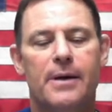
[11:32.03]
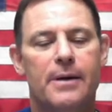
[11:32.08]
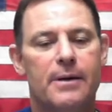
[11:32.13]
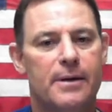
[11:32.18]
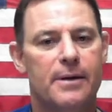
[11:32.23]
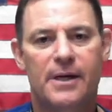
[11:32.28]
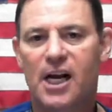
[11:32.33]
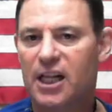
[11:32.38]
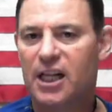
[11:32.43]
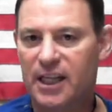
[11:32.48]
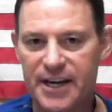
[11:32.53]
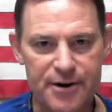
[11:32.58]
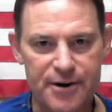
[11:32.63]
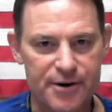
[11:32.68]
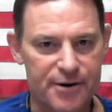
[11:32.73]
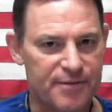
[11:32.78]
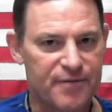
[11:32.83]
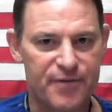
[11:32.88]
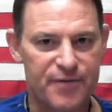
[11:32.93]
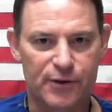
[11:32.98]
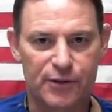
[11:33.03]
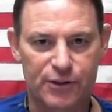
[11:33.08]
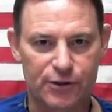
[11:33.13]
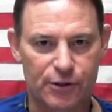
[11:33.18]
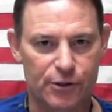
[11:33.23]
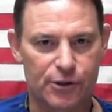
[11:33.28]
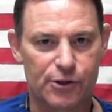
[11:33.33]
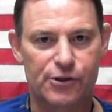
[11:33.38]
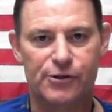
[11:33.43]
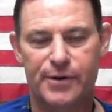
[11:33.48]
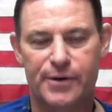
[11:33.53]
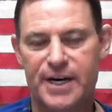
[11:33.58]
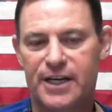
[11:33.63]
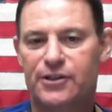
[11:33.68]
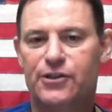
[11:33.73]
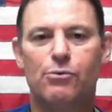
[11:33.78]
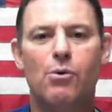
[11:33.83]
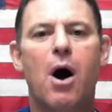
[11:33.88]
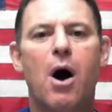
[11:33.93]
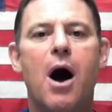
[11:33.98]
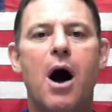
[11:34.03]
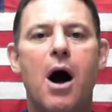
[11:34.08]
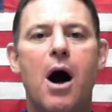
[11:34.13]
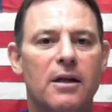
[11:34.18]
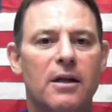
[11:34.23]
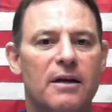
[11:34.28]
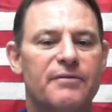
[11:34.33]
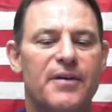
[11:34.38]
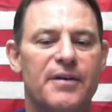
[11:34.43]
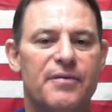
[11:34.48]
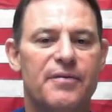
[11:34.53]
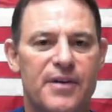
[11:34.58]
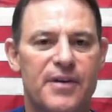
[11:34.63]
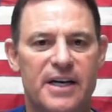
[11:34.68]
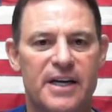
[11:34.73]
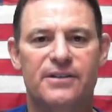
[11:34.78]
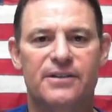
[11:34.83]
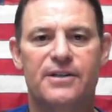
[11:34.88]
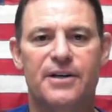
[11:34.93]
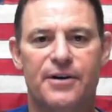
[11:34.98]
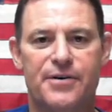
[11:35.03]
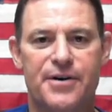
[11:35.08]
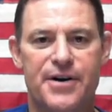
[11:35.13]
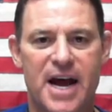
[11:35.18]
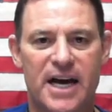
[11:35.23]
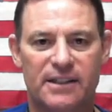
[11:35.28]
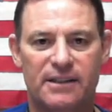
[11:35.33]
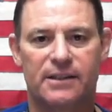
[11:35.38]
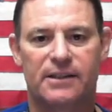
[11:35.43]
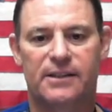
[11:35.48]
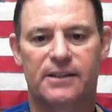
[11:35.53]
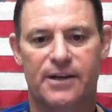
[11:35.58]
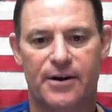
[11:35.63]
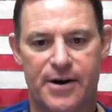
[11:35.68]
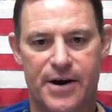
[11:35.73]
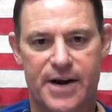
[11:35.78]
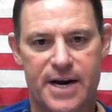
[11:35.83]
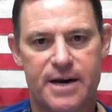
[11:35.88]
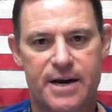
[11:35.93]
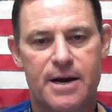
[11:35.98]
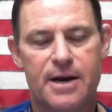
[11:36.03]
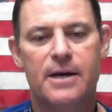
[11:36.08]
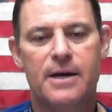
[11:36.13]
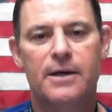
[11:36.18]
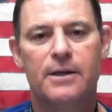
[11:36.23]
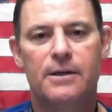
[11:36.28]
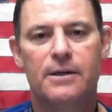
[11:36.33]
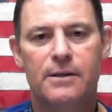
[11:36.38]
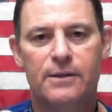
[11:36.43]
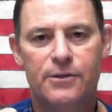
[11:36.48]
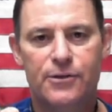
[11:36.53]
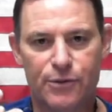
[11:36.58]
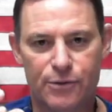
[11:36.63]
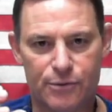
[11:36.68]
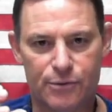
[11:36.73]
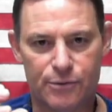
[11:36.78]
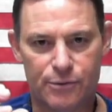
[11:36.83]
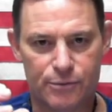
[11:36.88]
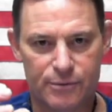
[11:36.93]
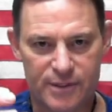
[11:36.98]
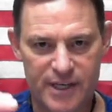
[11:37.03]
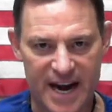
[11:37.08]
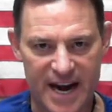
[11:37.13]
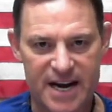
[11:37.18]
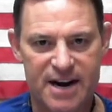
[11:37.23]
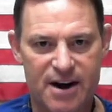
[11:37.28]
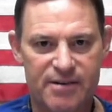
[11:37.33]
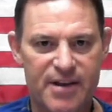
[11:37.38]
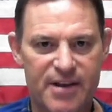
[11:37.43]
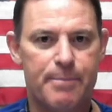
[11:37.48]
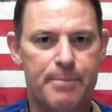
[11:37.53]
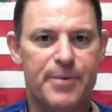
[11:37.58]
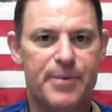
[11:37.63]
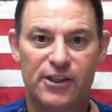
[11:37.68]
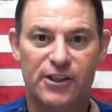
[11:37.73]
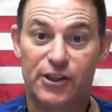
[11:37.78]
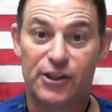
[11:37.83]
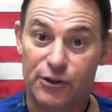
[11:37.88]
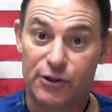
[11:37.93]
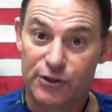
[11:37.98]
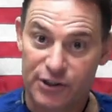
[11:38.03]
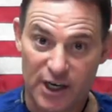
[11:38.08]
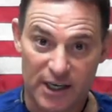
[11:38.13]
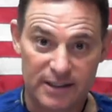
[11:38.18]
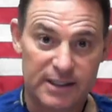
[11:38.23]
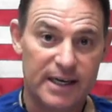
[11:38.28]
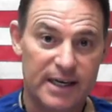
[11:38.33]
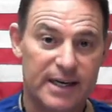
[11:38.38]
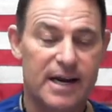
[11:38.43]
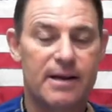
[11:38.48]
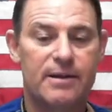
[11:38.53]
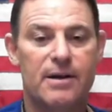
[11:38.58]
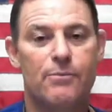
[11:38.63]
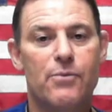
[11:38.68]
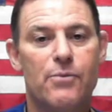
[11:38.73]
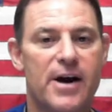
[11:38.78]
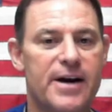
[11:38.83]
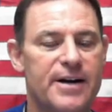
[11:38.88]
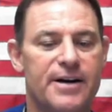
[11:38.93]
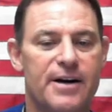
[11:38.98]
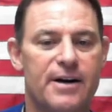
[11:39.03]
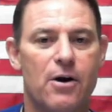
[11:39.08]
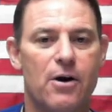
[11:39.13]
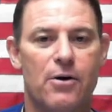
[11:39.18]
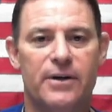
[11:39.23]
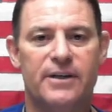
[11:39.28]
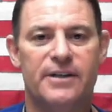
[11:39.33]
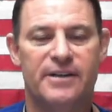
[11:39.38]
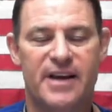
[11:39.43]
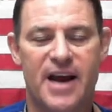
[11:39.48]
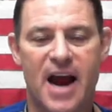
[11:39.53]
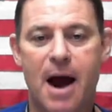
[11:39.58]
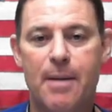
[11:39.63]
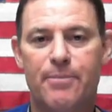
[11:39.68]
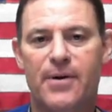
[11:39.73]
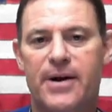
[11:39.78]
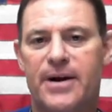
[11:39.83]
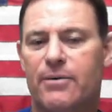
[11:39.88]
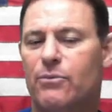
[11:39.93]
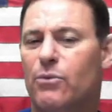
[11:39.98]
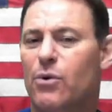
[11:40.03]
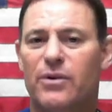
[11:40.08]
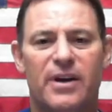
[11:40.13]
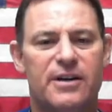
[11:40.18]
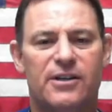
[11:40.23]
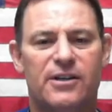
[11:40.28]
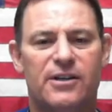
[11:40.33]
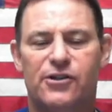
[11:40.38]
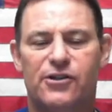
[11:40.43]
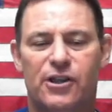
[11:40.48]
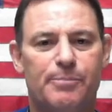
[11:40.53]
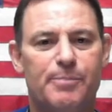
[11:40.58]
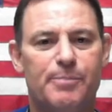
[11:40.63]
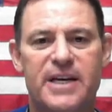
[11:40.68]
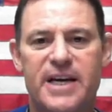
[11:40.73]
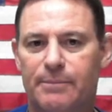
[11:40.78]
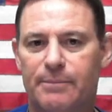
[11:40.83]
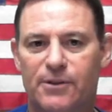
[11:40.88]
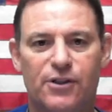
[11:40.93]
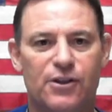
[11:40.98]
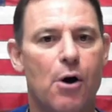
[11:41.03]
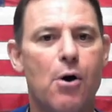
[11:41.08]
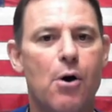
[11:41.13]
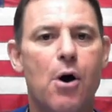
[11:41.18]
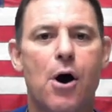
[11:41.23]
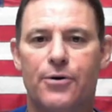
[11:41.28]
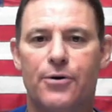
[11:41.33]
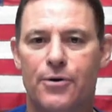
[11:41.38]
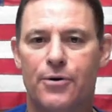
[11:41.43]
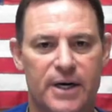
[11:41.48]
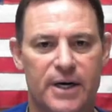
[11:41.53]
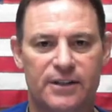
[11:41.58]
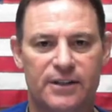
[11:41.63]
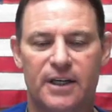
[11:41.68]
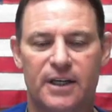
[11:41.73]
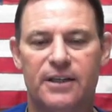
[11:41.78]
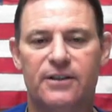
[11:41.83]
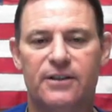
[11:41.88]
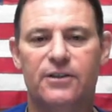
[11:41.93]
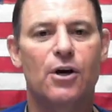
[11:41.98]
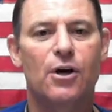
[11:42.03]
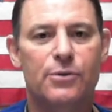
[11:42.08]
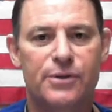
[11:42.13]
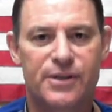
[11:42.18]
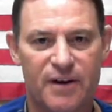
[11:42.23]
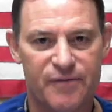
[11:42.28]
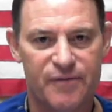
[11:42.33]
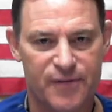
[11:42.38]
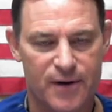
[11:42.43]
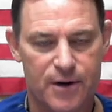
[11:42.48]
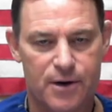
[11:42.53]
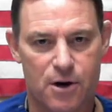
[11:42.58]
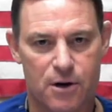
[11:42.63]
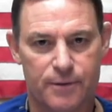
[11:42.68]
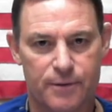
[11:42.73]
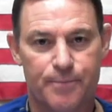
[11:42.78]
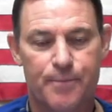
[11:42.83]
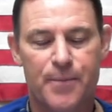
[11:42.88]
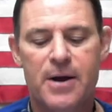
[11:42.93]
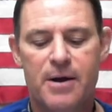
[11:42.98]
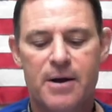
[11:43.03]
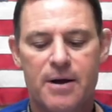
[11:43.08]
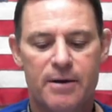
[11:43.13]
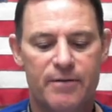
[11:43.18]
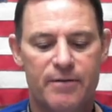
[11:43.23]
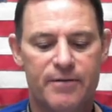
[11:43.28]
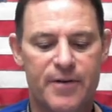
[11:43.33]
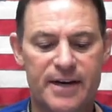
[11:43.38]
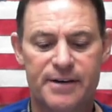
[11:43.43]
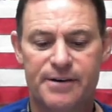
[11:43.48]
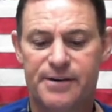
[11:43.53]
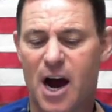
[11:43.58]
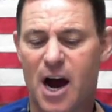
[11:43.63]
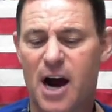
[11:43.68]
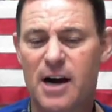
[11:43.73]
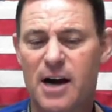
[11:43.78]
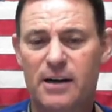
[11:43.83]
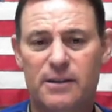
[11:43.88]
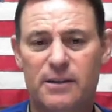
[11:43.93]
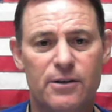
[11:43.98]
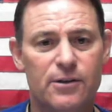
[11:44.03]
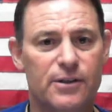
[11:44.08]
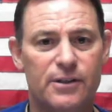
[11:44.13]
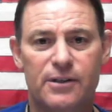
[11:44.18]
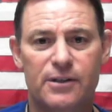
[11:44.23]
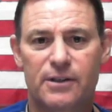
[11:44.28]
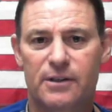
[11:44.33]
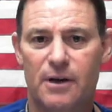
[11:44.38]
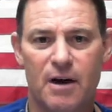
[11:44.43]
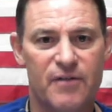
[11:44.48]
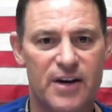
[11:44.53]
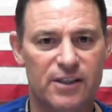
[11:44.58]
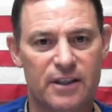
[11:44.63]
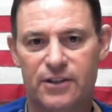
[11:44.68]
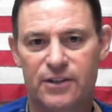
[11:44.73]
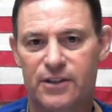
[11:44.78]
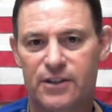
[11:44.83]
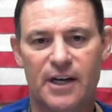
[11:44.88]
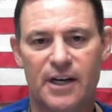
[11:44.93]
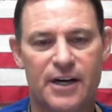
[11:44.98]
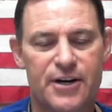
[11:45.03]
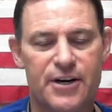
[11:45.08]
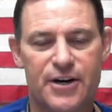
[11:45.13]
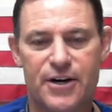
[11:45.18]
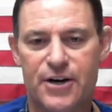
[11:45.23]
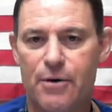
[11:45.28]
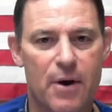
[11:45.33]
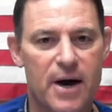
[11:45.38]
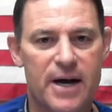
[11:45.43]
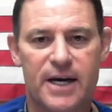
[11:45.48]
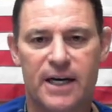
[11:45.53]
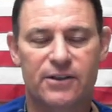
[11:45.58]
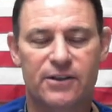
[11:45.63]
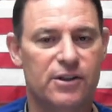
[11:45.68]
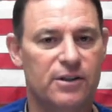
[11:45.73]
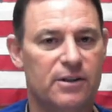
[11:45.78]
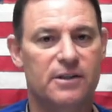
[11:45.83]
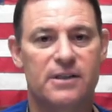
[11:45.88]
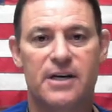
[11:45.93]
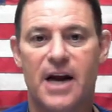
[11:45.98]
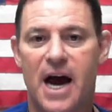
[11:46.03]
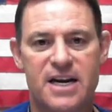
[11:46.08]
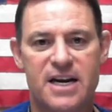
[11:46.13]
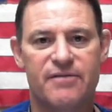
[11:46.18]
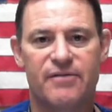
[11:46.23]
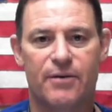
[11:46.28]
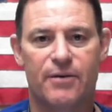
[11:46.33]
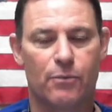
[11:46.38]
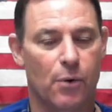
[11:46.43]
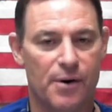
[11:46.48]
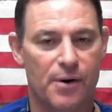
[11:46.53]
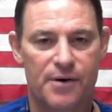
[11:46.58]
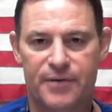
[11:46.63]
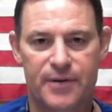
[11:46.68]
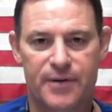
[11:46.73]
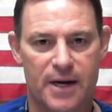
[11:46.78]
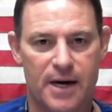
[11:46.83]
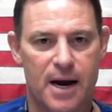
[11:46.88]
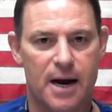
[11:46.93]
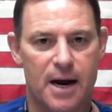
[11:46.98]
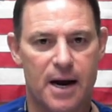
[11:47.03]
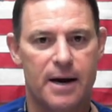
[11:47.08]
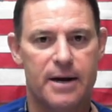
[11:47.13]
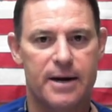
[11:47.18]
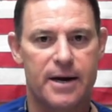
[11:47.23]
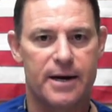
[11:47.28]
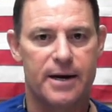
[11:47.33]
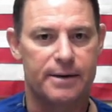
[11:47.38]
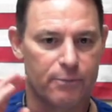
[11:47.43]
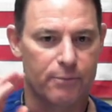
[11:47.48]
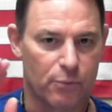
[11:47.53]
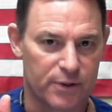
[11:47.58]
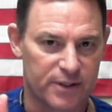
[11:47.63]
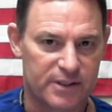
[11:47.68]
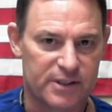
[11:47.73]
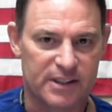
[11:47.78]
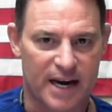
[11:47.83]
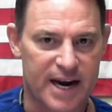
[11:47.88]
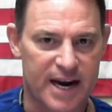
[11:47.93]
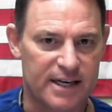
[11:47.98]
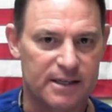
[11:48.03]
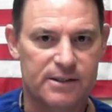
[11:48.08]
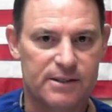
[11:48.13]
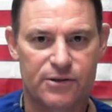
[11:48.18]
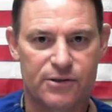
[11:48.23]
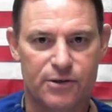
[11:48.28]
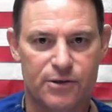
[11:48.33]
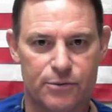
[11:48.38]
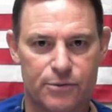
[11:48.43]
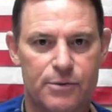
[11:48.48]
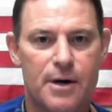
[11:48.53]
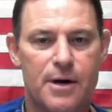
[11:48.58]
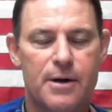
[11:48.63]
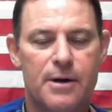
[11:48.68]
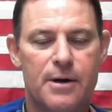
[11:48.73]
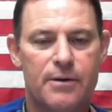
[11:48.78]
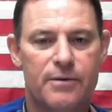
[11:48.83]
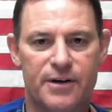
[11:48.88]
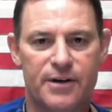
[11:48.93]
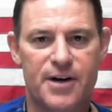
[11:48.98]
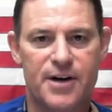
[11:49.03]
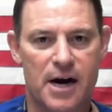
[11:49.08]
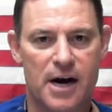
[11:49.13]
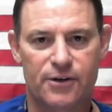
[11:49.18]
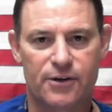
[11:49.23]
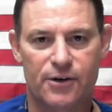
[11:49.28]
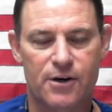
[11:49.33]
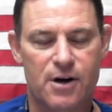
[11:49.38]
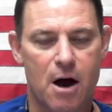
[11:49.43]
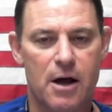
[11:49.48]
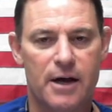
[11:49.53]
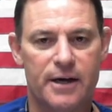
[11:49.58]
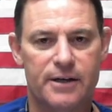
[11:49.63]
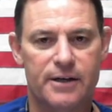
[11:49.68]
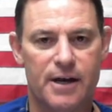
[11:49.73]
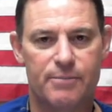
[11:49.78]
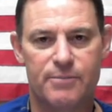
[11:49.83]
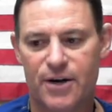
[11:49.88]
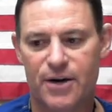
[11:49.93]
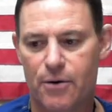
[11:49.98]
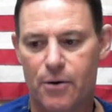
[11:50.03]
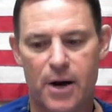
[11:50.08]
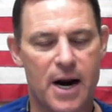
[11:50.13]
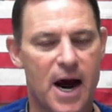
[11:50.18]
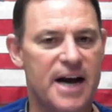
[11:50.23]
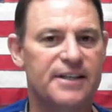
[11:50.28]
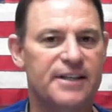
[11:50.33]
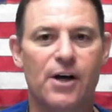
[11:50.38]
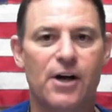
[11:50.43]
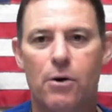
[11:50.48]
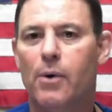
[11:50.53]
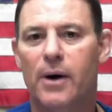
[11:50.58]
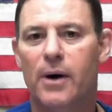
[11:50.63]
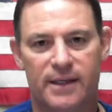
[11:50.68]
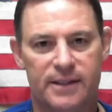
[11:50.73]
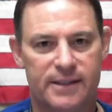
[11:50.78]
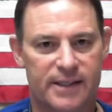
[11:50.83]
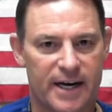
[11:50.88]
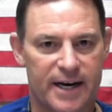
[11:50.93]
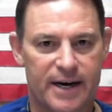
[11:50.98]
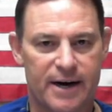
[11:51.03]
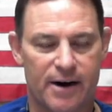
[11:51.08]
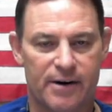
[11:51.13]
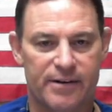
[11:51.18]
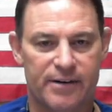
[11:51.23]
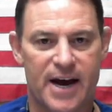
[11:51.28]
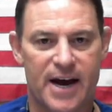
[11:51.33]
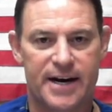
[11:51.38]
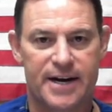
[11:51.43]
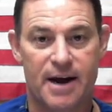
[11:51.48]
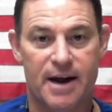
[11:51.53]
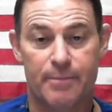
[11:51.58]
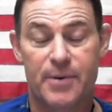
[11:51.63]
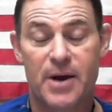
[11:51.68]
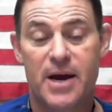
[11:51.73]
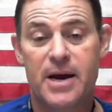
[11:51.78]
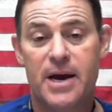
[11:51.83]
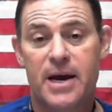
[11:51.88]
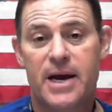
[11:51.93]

cleared for surgery and do all of the things that are necessary to take care of that patient just to get them ready to go into the operating room. Well, it just became so onerous and so difficult that doctors eventually just said, you know what, it's just not even worth it, and would say to the doctor calling them, you know what, I don't want to take care of that hip.